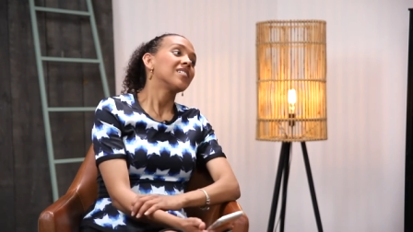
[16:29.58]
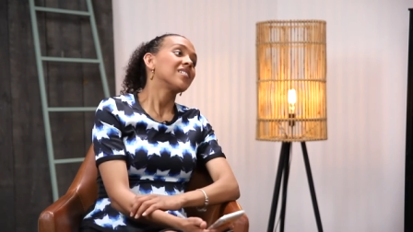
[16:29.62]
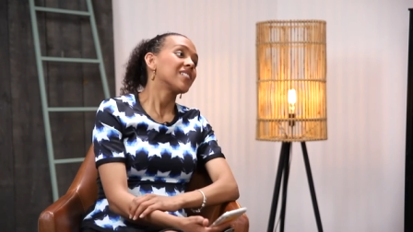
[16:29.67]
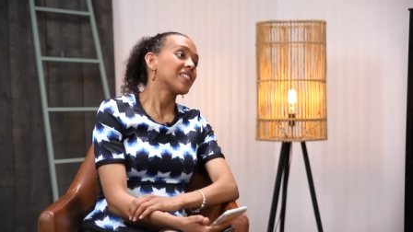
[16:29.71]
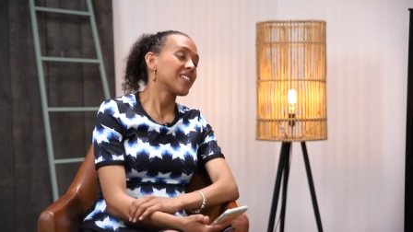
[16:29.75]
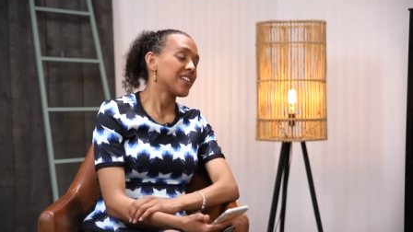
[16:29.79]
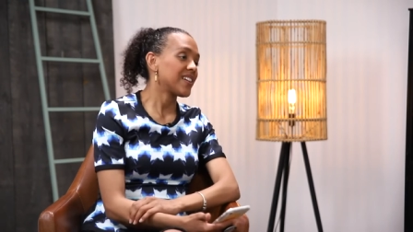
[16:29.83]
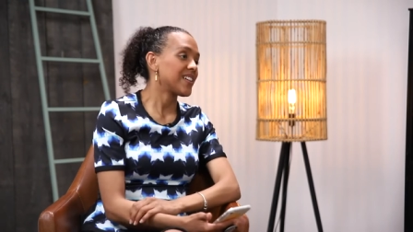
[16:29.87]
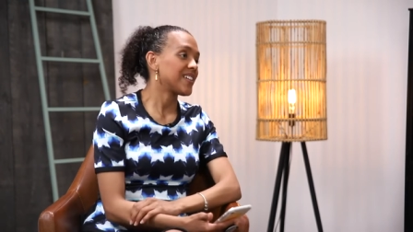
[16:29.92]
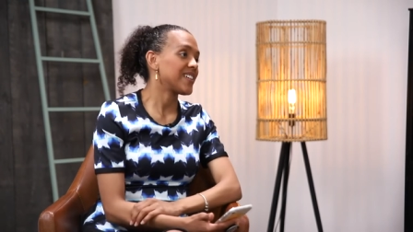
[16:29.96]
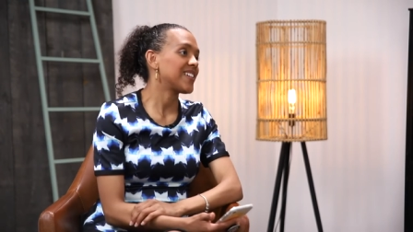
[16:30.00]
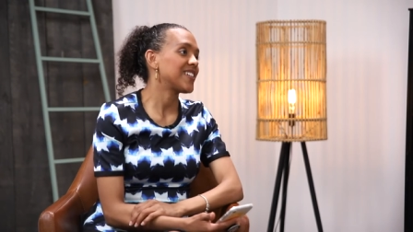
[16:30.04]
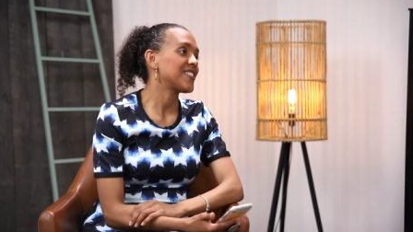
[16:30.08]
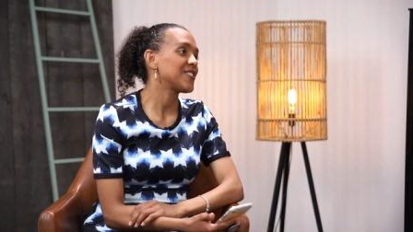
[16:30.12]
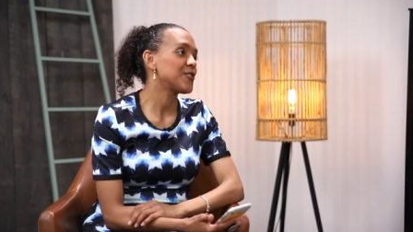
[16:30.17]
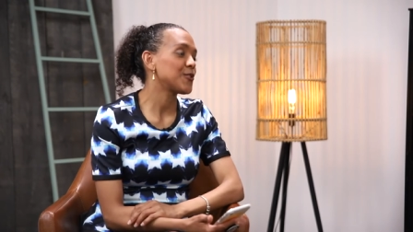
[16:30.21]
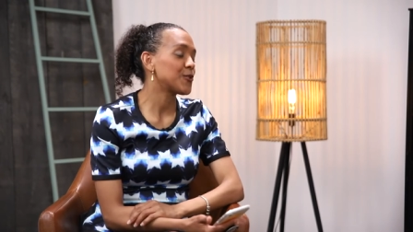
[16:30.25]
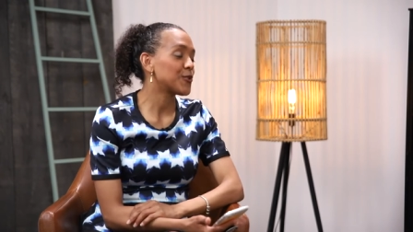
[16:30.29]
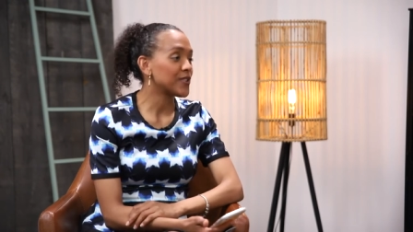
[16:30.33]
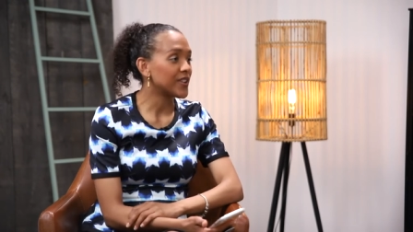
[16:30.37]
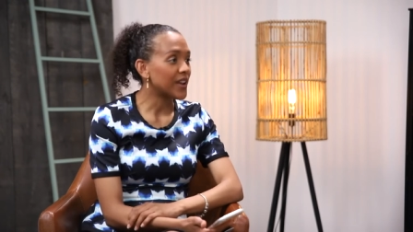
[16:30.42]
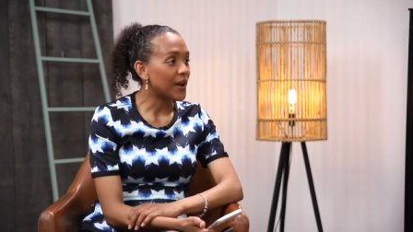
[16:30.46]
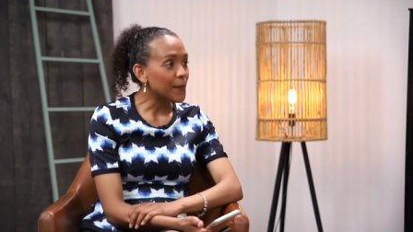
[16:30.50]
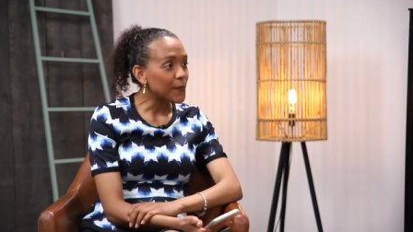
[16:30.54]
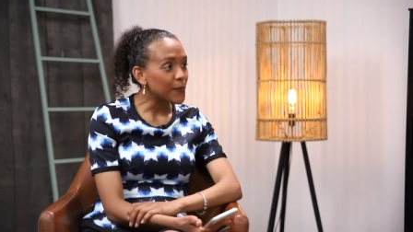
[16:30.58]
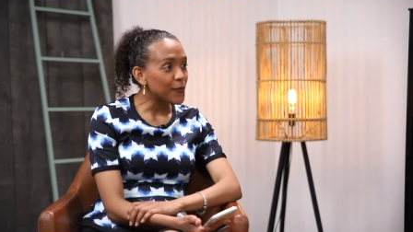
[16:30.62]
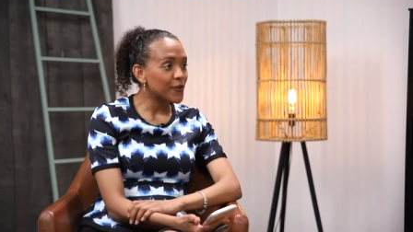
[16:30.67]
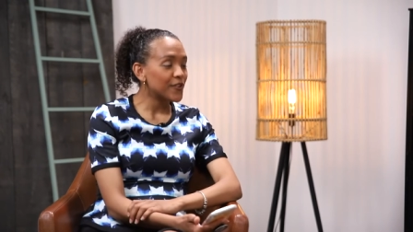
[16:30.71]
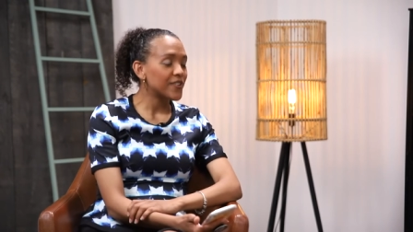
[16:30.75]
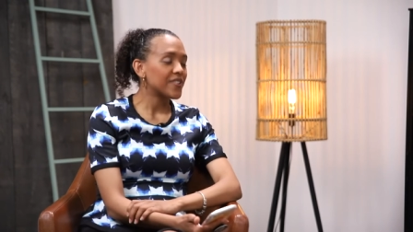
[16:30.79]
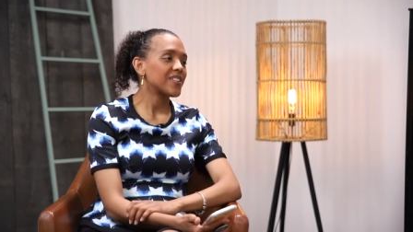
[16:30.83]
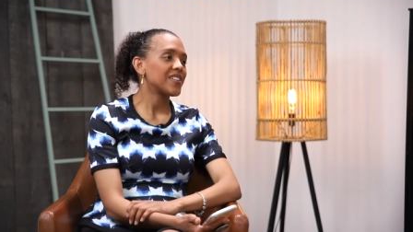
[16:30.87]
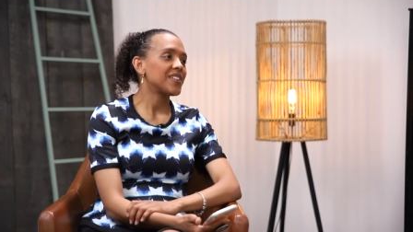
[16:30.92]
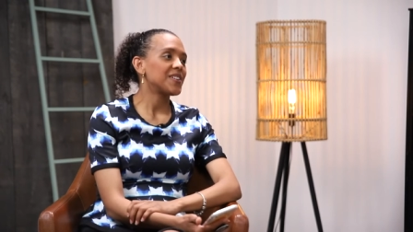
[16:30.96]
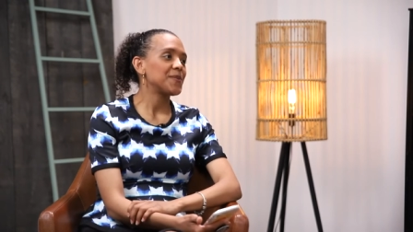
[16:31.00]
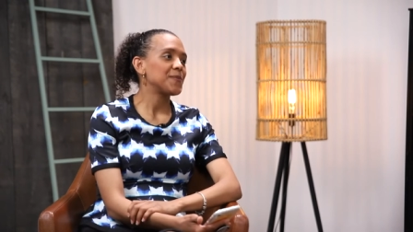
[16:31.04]
Ya, anto con no
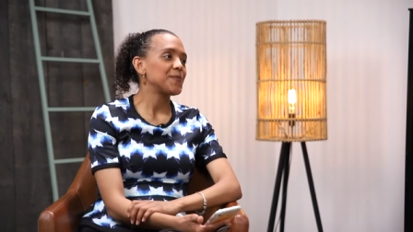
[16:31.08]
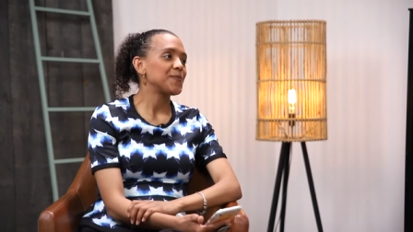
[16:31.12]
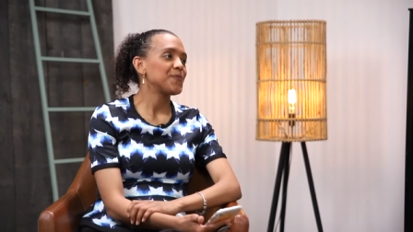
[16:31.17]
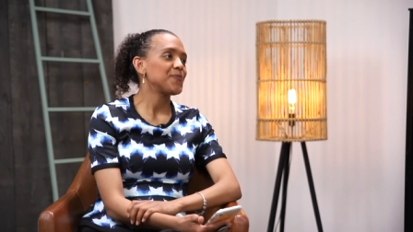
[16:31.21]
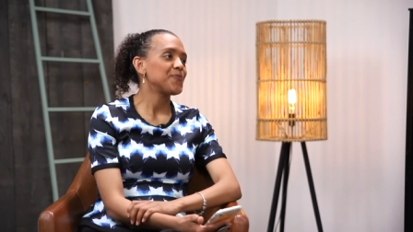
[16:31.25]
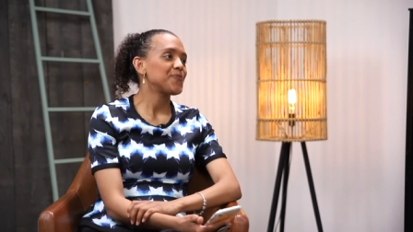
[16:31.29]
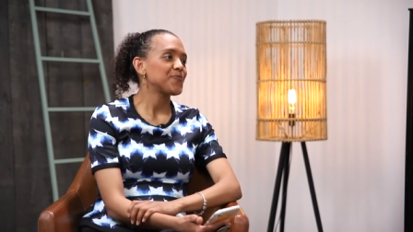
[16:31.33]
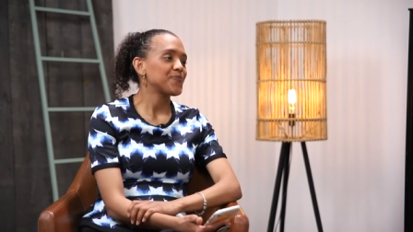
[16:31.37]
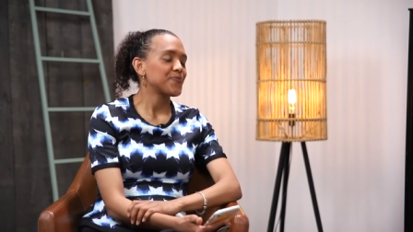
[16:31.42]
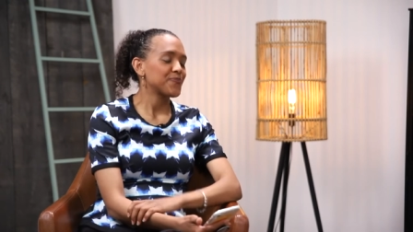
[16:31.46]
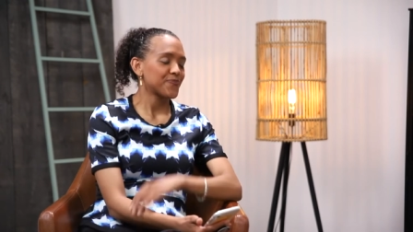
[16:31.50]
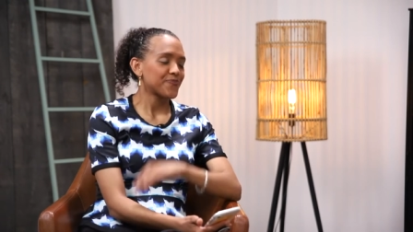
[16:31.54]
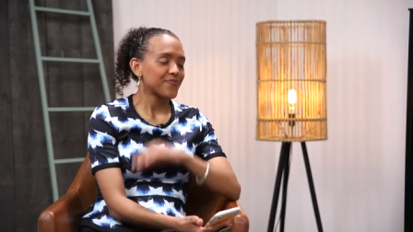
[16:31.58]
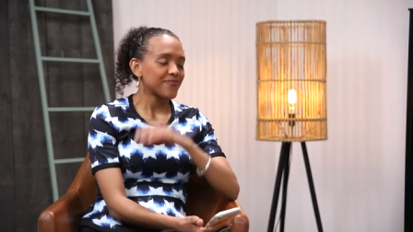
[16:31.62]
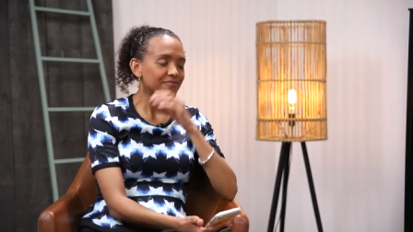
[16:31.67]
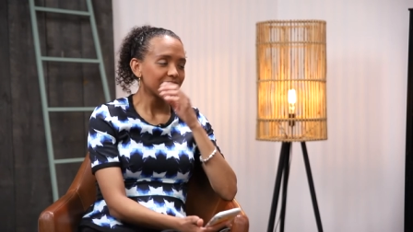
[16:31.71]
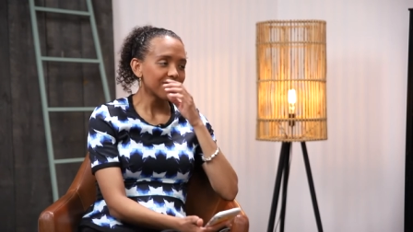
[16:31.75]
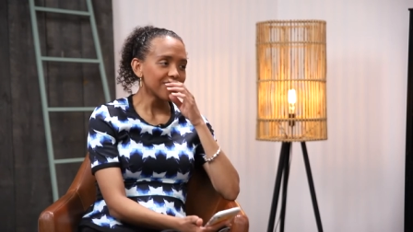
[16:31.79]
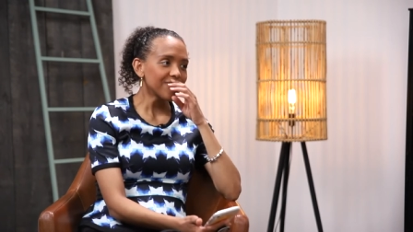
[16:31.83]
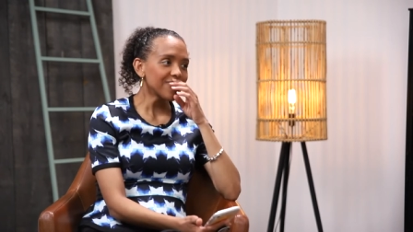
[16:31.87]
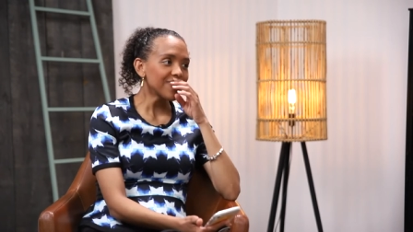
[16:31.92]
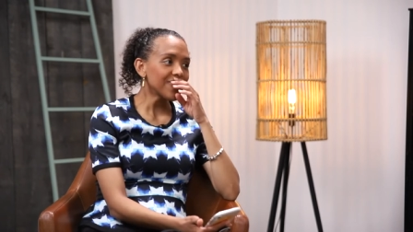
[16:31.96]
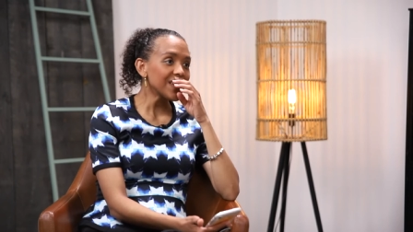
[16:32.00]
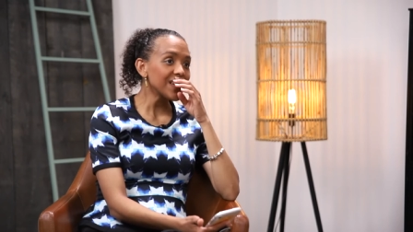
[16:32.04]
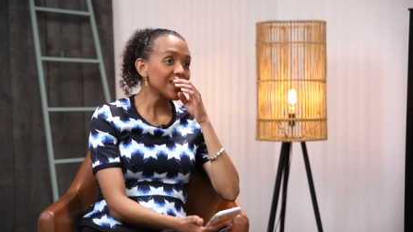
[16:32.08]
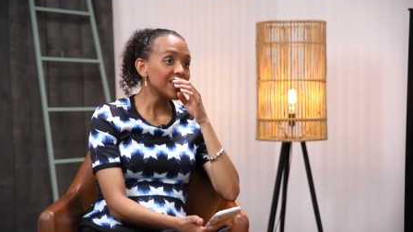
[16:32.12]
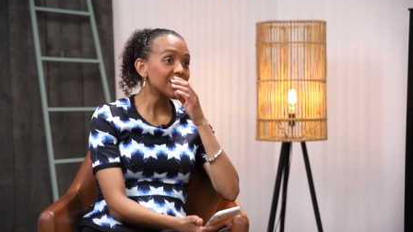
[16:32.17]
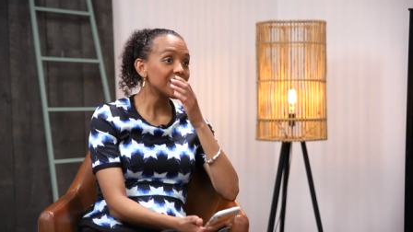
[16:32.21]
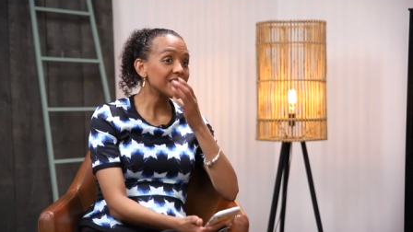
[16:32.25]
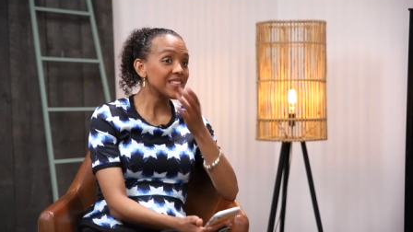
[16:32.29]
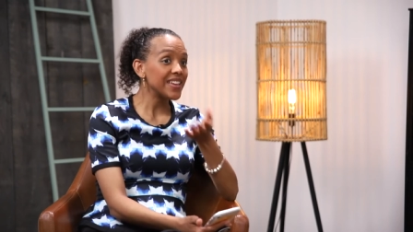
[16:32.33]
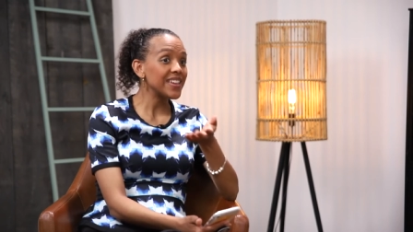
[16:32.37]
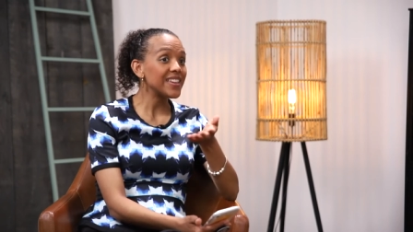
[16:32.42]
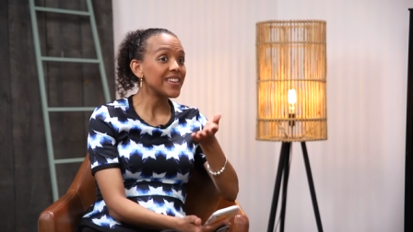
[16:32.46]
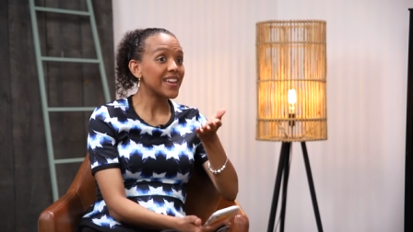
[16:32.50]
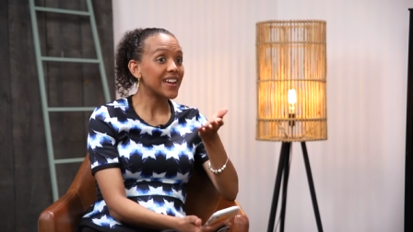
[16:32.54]
por
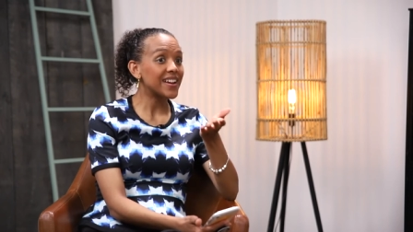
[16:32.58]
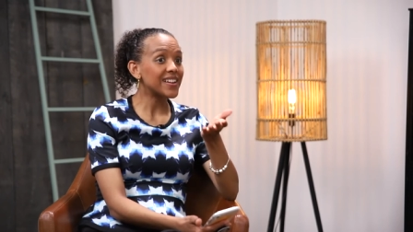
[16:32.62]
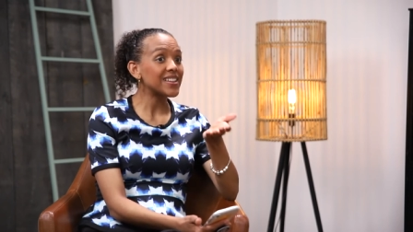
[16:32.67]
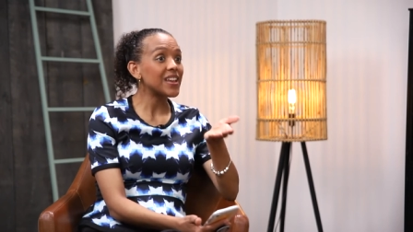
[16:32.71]
take care